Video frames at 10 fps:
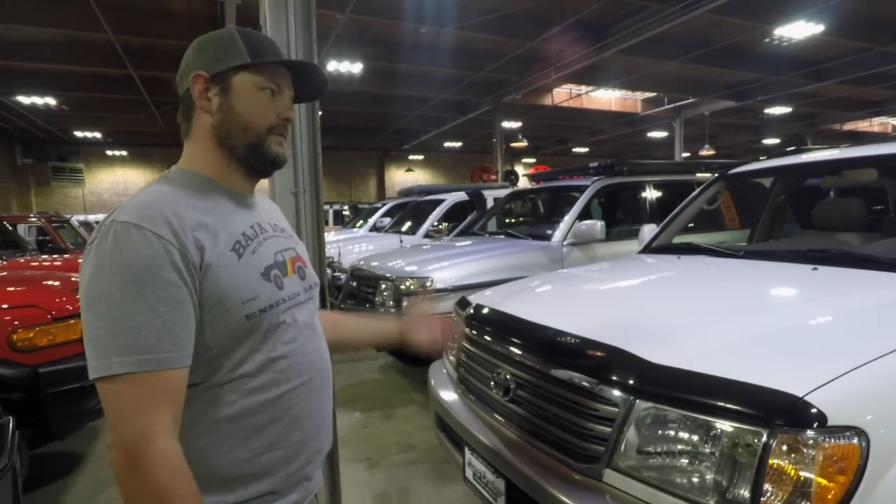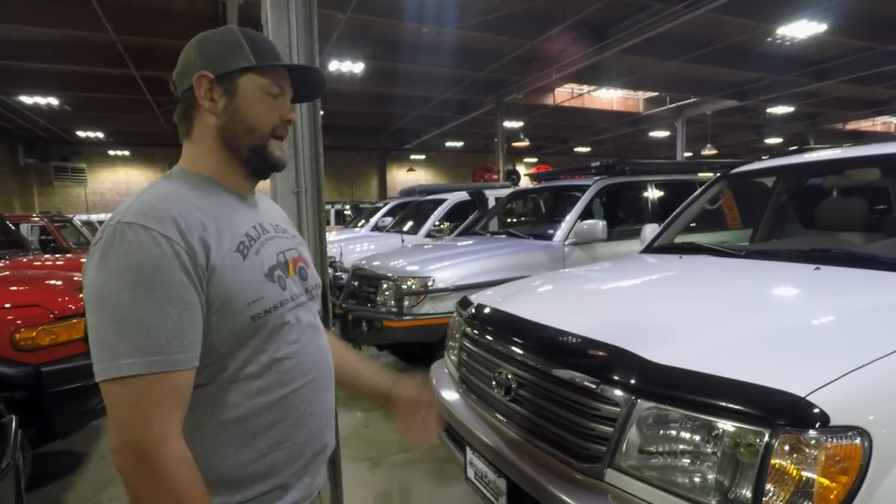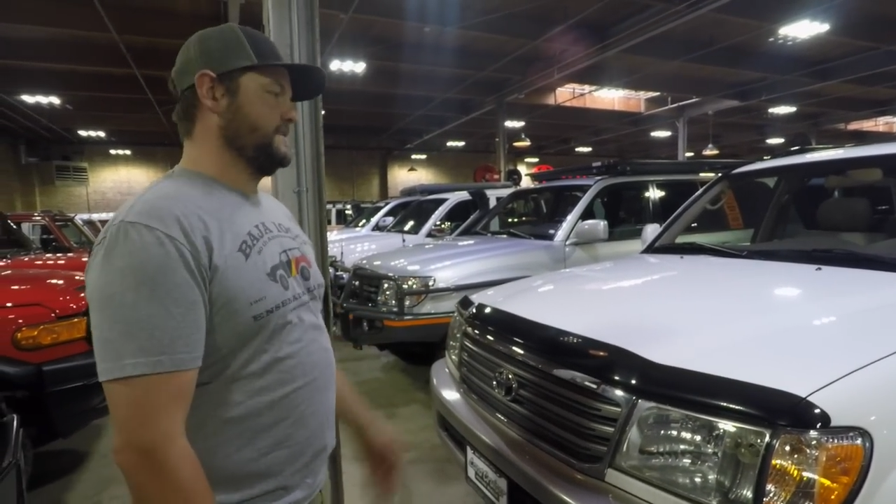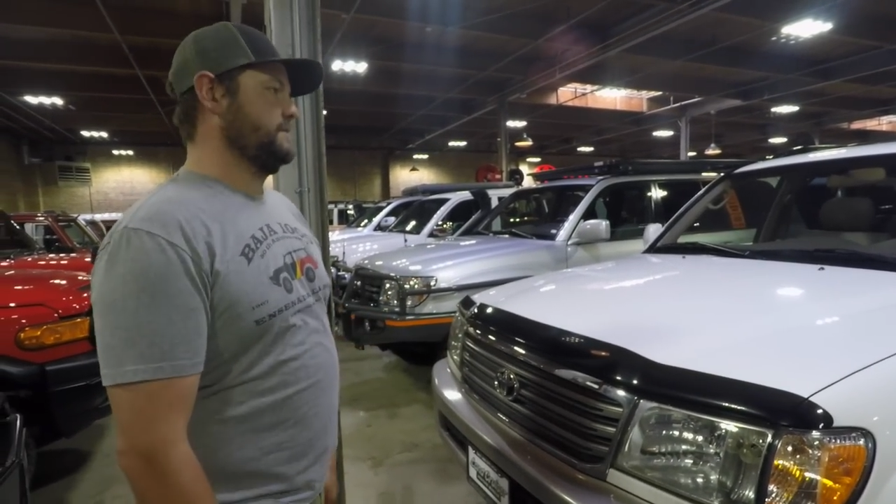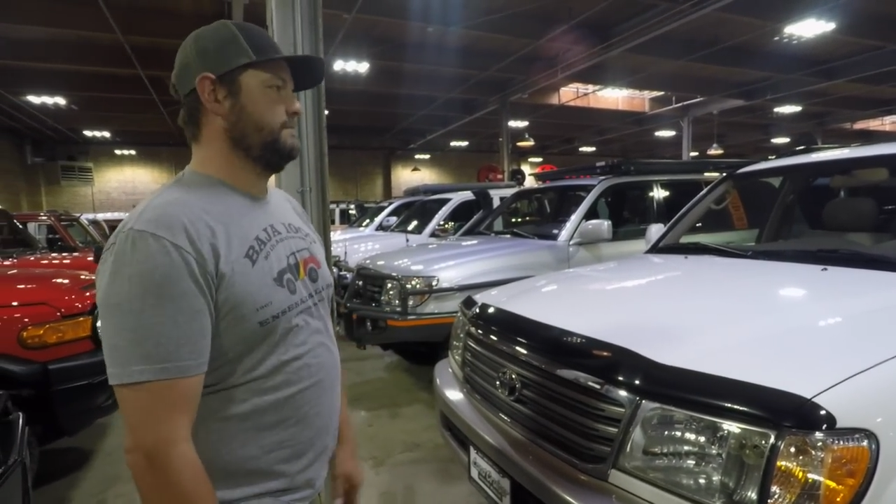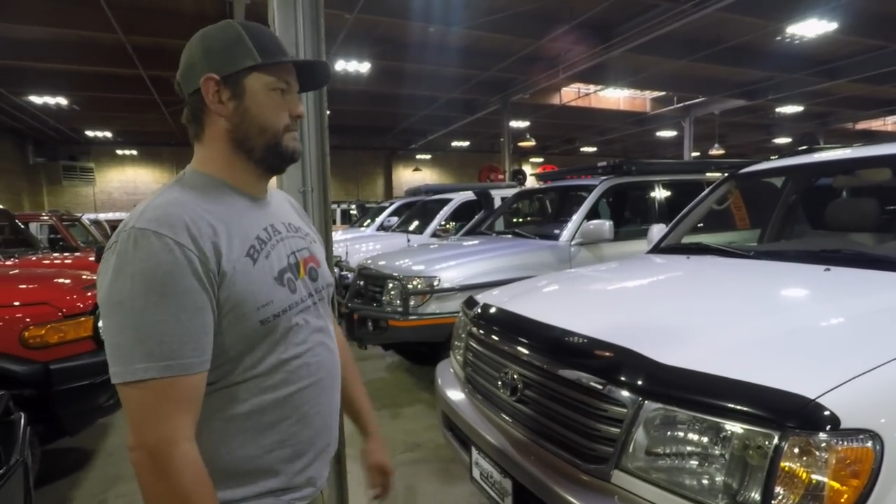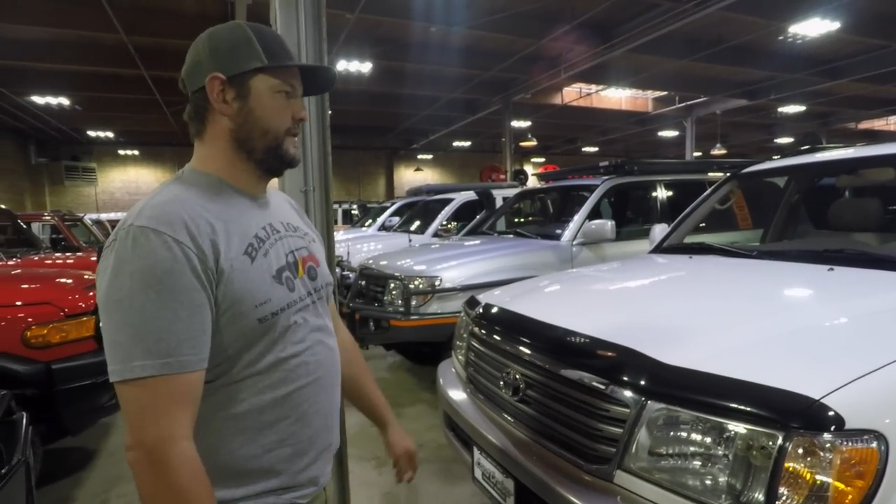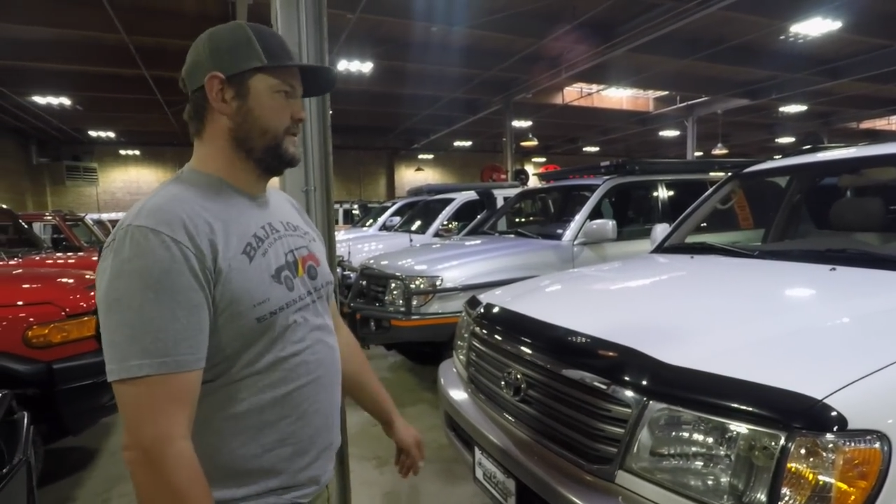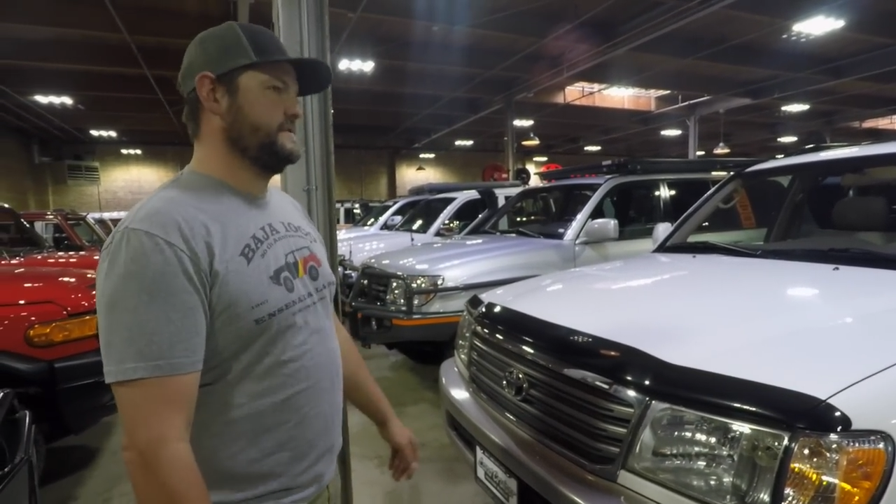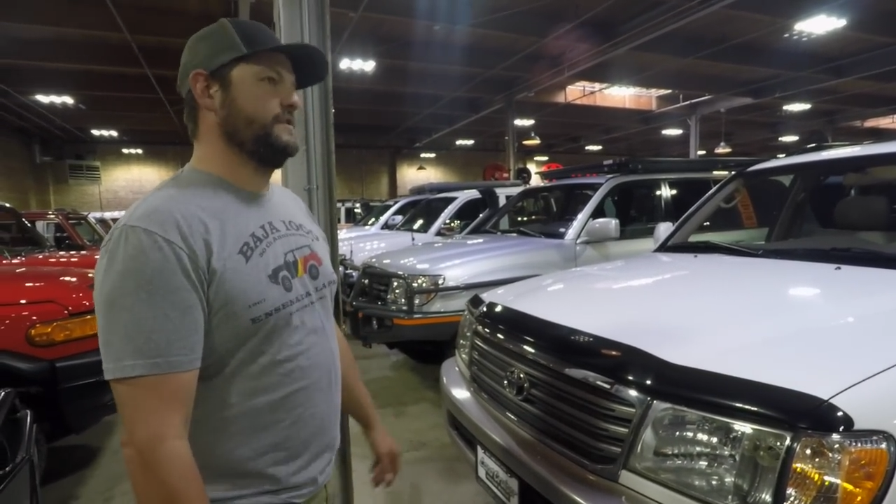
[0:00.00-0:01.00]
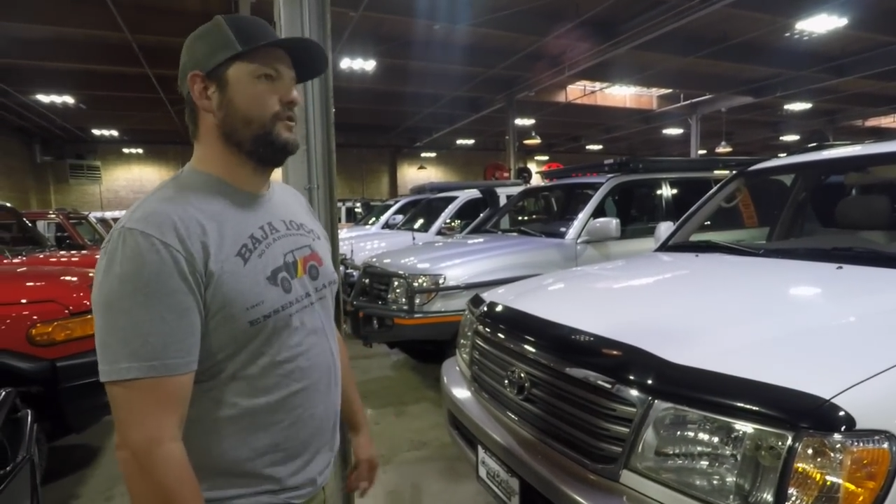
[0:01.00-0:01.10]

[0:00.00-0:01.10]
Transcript: guys are you know still